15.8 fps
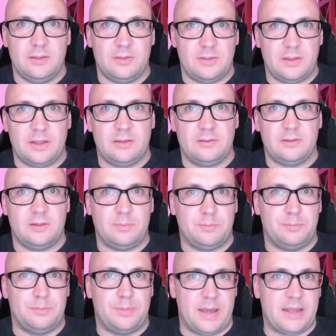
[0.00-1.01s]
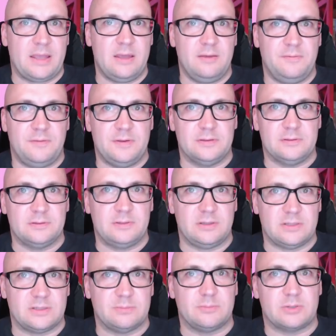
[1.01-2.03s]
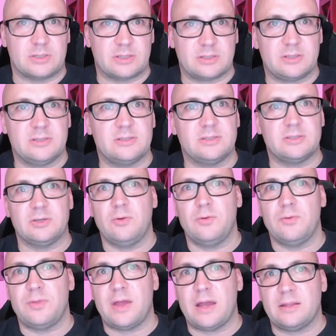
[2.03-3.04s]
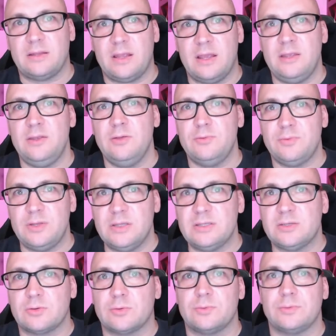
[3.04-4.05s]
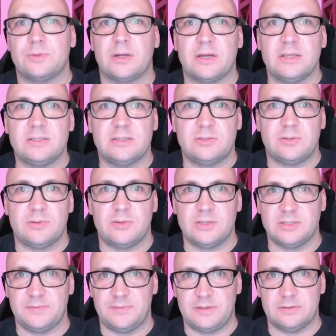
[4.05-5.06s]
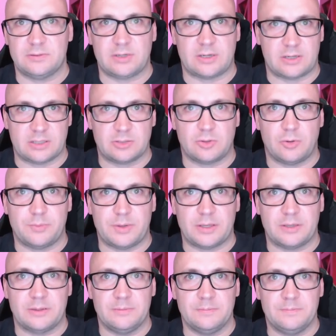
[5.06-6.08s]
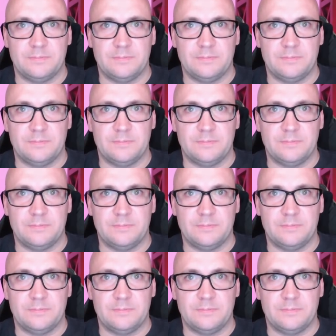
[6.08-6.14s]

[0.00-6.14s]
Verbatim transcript: then the backing field is marked so that any reads or writes to this field are atomic,